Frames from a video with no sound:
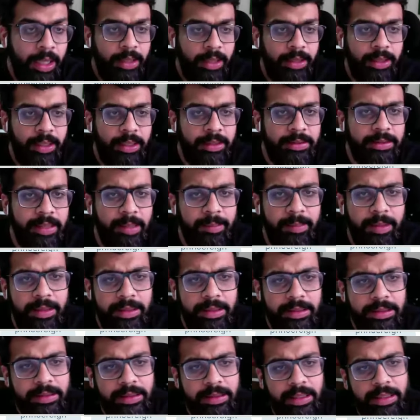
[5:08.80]
There are some
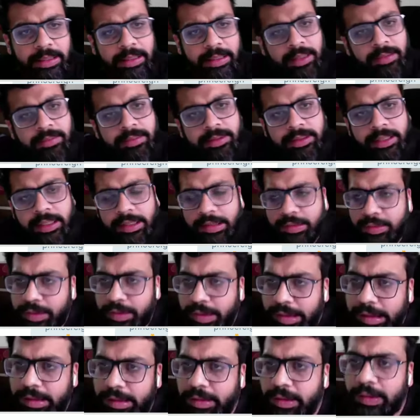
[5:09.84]
additional terms that you
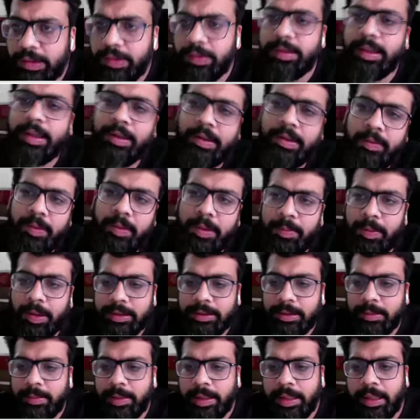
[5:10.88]
need to know that you would
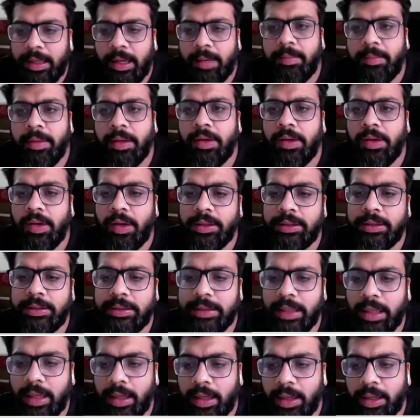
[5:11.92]
possibly come
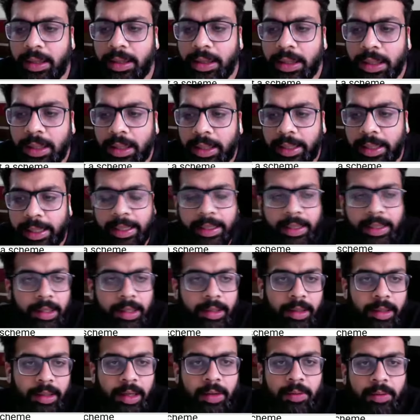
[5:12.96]
across in
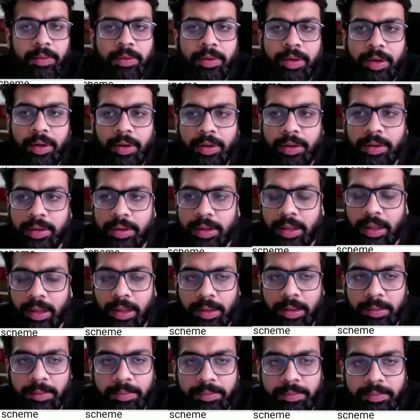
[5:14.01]
and around your
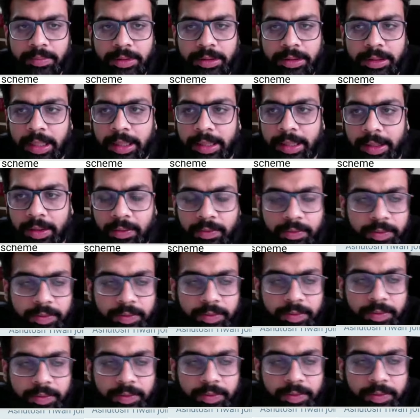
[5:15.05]
study of the
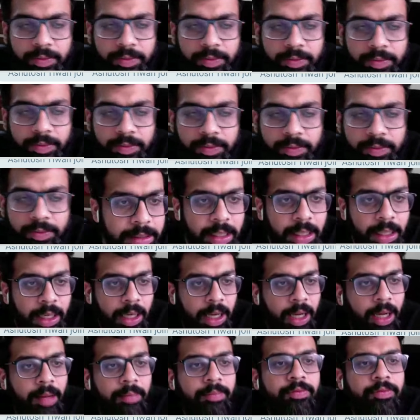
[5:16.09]
schemes.
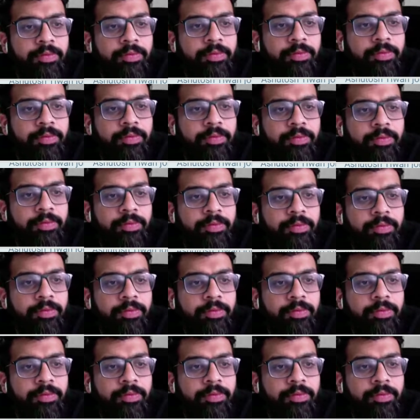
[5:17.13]
First,